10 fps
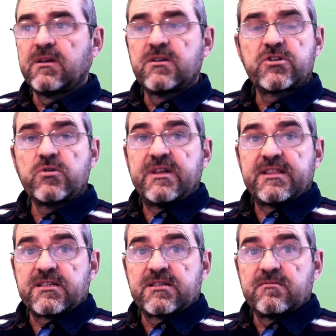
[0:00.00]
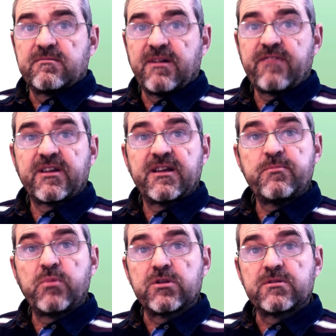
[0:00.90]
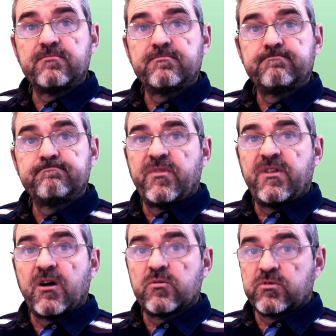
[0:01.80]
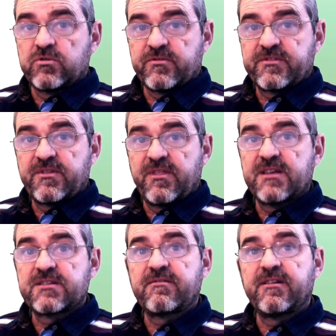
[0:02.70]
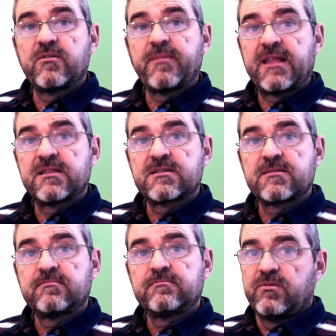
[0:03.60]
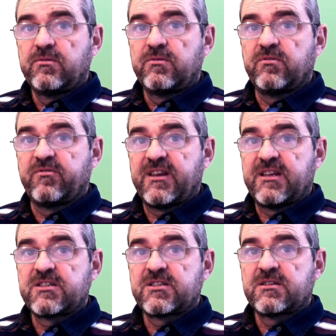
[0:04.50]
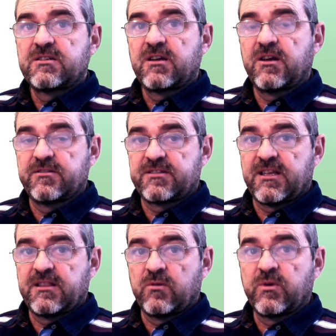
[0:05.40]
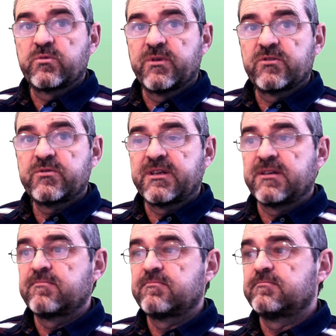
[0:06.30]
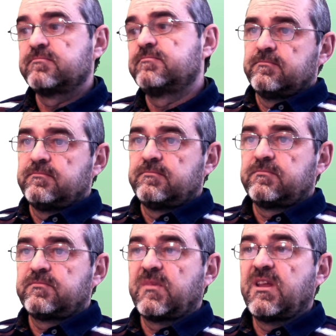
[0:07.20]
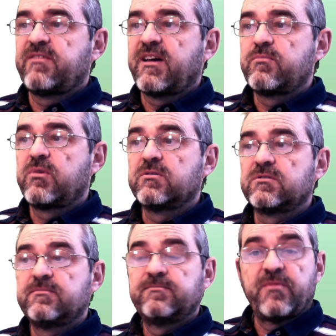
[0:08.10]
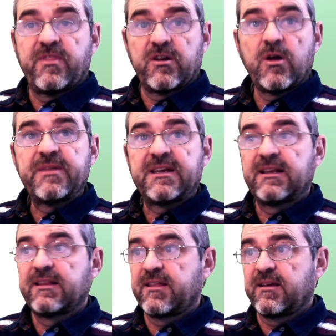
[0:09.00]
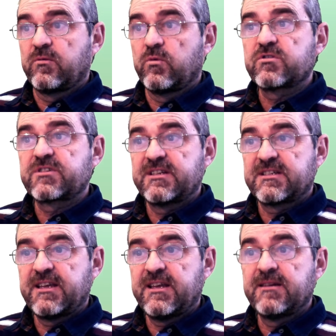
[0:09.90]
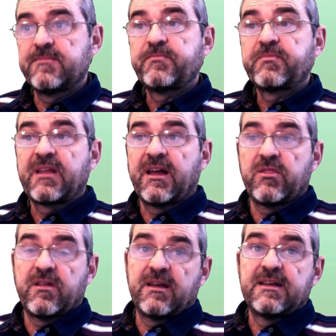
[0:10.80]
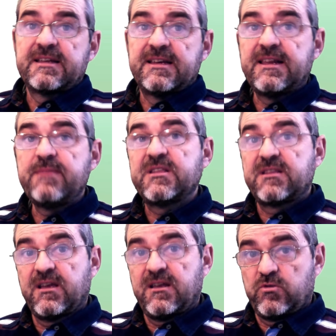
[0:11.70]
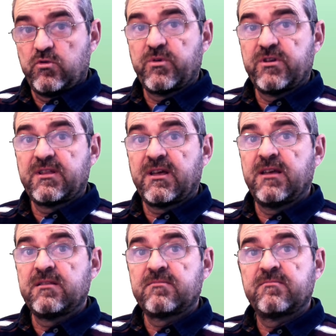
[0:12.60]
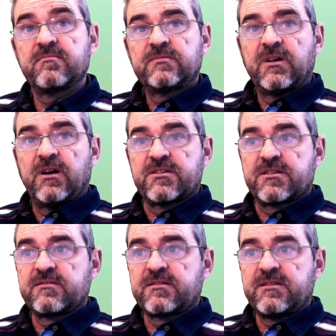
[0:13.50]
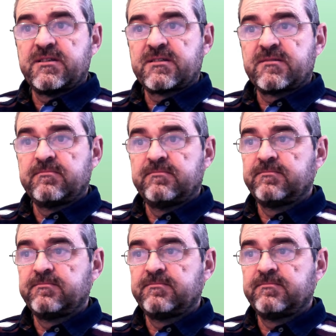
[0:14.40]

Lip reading: So let us graphically plot the output of these 3 commands to finish understanding what we are doing. If I plot the nominal, the worst case gain, and the limit gain 2.8 uncertainties